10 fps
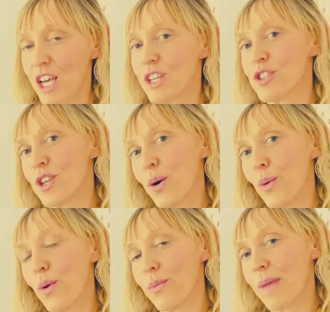
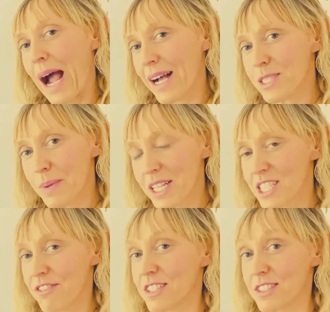So aspects
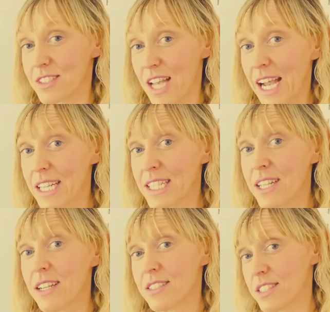of a
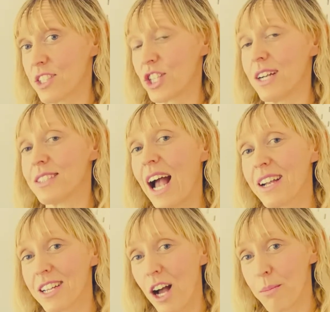society such as
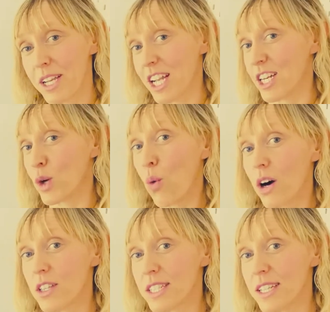economic
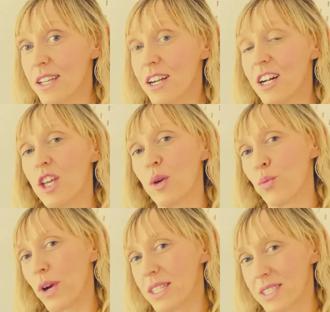inequality,
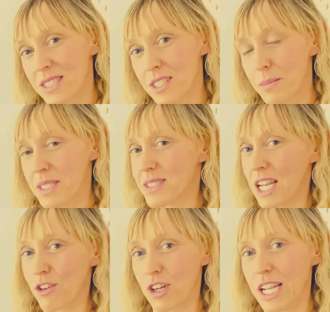racism and
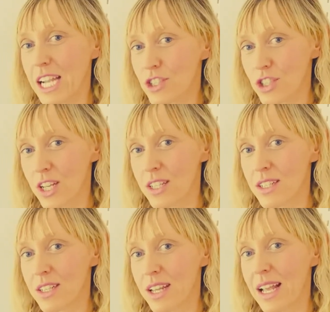
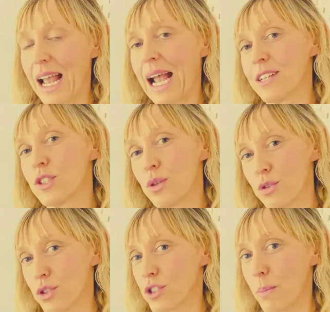segregation, and
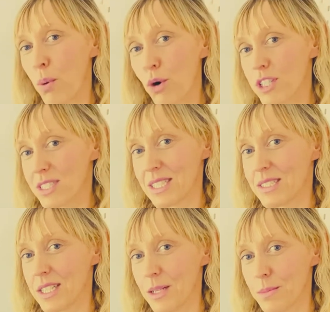social support
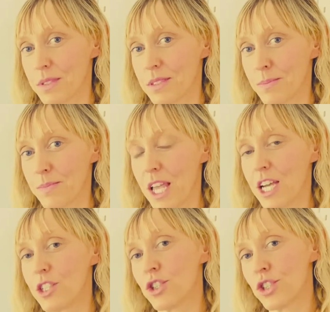systems
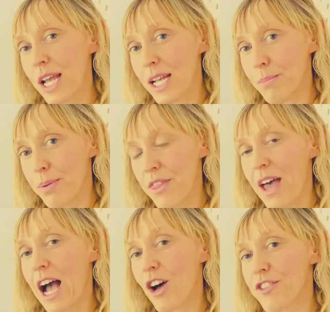shape the
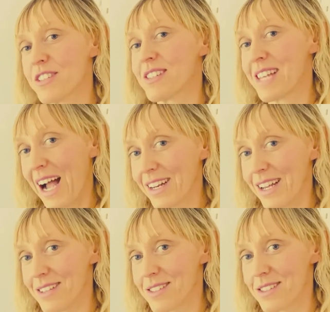health
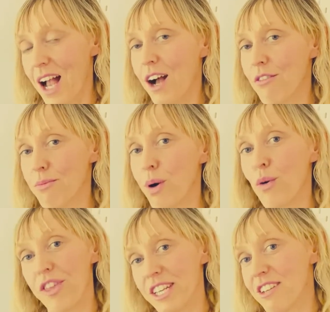status of
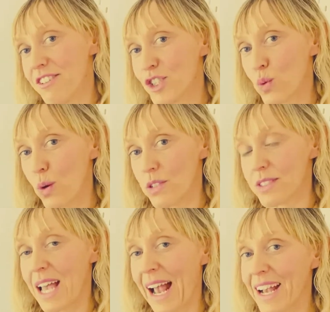both individuals
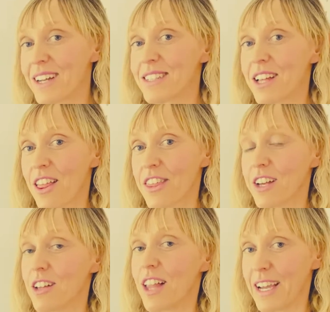and the
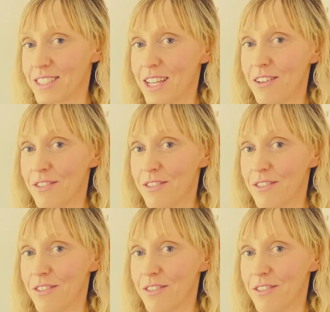collective.